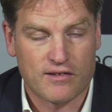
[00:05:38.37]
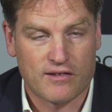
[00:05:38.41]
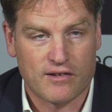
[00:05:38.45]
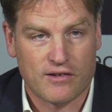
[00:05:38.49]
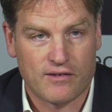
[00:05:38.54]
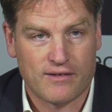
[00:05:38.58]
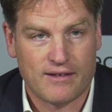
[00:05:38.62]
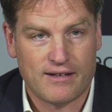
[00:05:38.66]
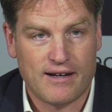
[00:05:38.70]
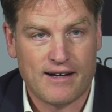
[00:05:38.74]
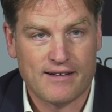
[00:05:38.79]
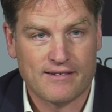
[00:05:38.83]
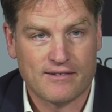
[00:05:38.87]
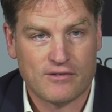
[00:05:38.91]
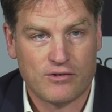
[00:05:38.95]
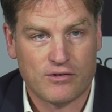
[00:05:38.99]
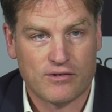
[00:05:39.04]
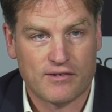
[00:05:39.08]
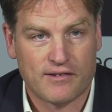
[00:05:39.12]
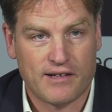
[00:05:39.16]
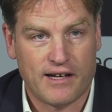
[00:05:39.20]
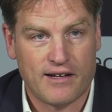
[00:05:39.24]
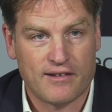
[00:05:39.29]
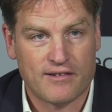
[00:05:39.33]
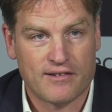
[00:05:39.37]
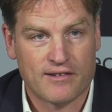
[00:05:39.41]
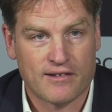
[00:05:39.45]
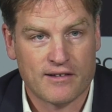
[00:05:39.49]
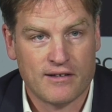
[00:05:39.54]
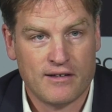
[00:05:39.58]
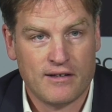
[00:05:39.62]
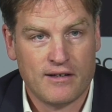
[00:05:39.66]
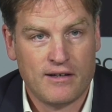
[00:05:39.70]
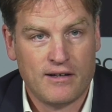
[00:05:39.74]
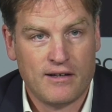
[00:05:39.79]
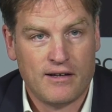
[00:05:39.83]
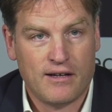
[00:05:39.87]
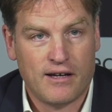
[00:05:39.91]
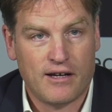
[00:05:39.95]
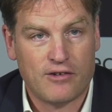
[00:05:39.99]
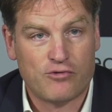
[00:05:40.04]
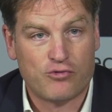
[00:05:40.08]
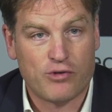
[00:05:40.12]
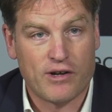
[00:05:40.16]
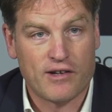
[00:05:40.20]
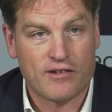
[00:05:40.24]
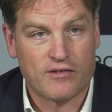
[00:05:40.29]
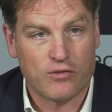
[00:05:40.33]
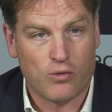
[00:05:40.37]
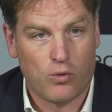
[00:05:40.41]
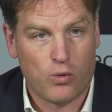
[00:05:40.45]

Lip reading: So the nitinol stents address